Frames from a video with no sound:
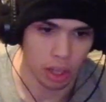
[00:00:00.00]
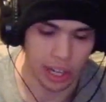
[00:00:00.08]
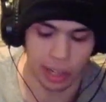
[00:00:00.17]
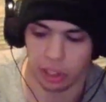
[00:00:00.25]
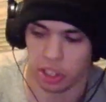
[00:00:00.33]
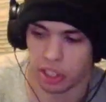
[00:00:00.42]

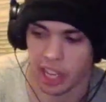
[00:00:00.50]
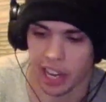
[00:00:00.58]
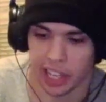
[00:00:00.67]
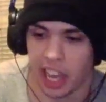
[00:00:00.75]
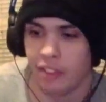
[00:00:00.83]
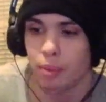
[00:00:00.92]
and they just
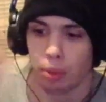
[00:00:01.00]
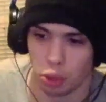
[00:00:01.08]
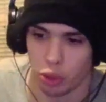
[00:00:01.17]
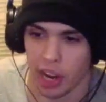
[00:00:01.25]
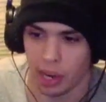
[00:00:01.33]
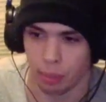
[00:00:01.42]
kind of gave up on
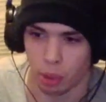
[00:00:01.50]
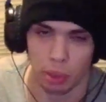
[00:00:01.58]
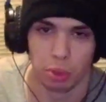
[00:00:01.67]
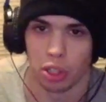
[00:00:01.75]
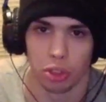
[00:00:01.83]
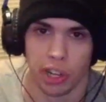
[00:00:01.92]
Dragon Ball,
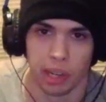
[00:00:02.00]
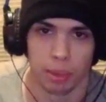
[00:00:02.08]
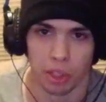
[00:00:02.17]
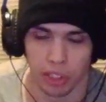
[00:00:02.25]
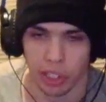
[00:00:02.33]
and it was all Dragon Ball